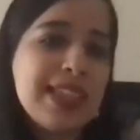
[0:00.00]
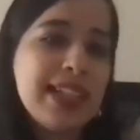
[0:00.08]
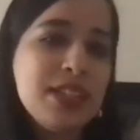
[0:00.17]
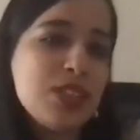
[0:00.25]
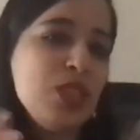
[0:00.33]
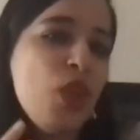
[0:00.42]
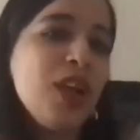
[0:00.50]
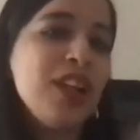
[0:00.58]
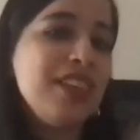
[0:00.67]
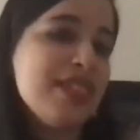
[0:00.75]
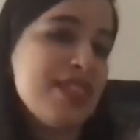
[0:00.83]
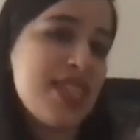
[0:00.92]
Like it's
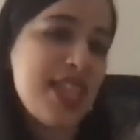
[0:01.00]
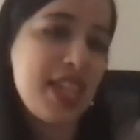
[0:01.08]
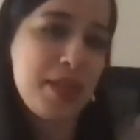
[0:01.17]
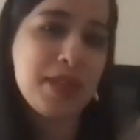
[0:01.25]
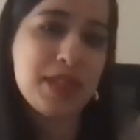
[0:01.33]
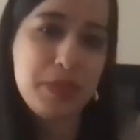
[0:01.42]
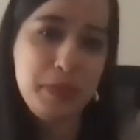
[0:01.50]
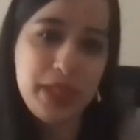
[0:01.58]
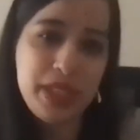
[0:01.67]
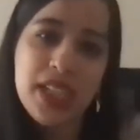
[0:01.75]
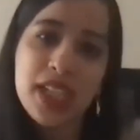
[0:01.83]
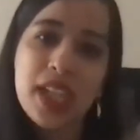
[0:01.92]
not the same as
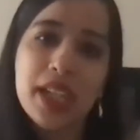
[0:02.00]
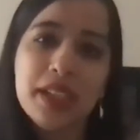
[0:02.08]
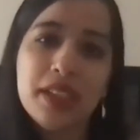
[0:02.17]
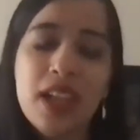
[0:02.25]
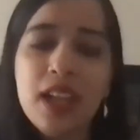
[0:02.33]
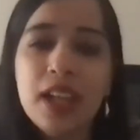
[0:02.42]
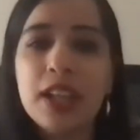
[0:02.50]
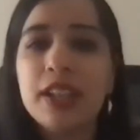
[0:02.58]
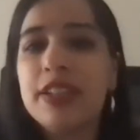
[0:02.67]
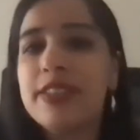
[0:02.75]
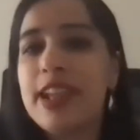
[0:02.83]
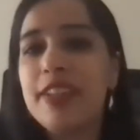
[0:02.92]
being at
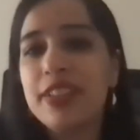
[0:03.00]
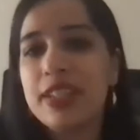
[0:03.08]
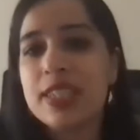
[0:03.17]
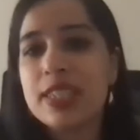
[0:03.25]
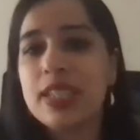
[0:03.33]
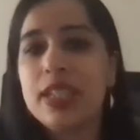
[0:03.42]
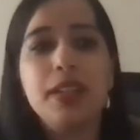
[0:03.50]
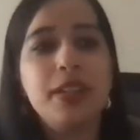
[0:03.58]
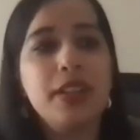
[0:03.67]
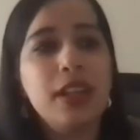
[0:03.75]
a driving seat.